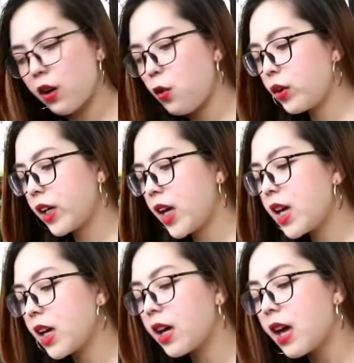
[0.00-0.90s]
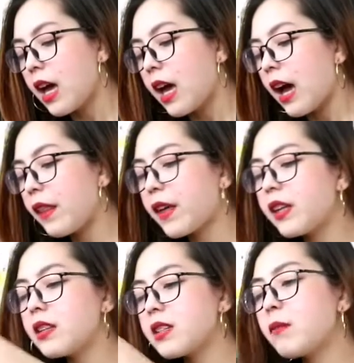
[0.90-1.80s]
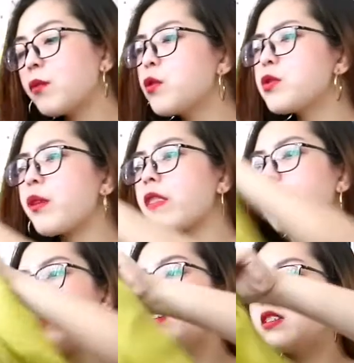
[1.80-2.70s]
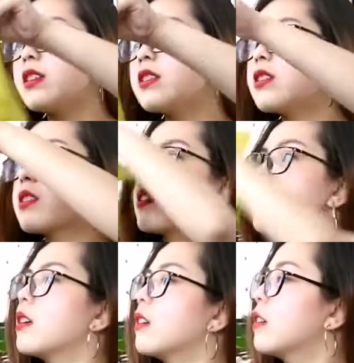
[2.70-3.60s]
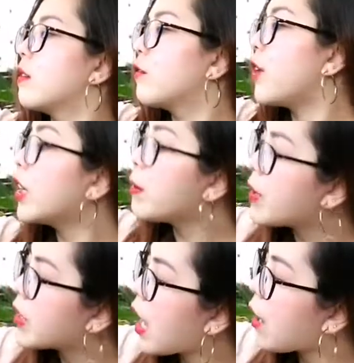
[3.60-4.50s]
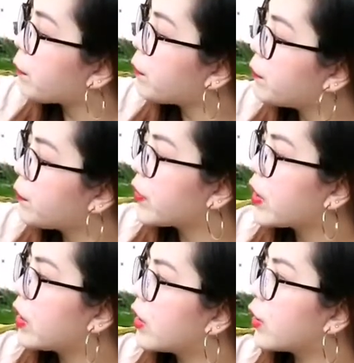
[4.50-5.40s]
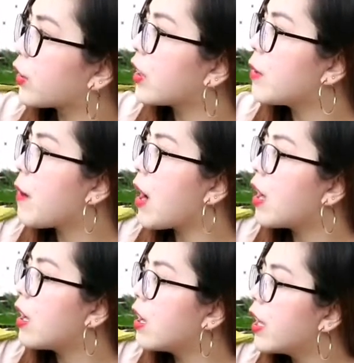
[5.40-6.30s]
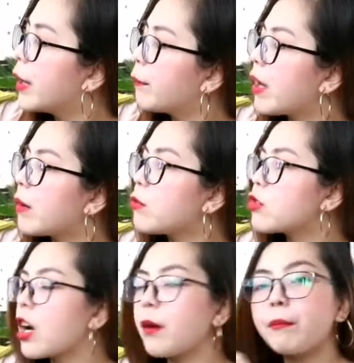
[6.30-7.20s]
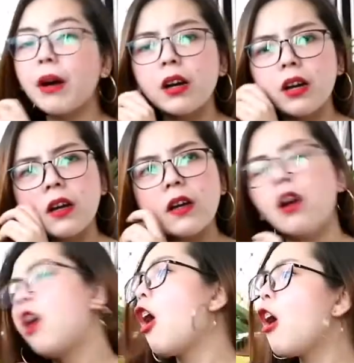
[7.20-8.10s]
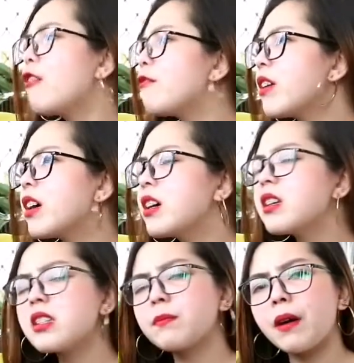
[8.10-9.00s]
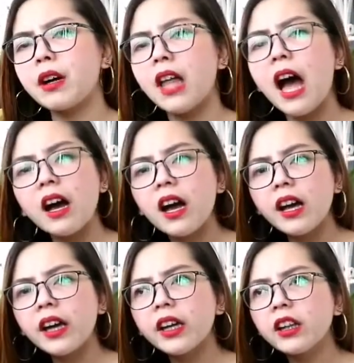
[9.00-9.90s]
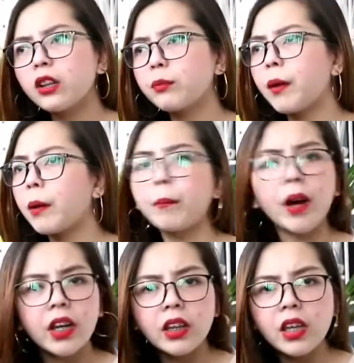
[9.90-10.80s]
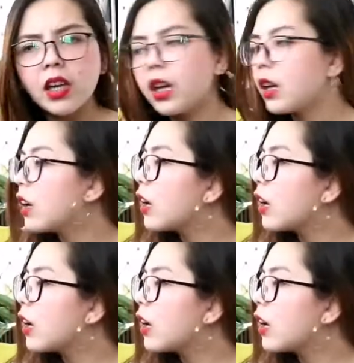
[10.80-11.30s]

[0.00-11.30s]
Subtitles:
Okay. And then, same goes with this. This is very madam. Look, diba? Pwede mo siyang pang office, pang lakad, pang party,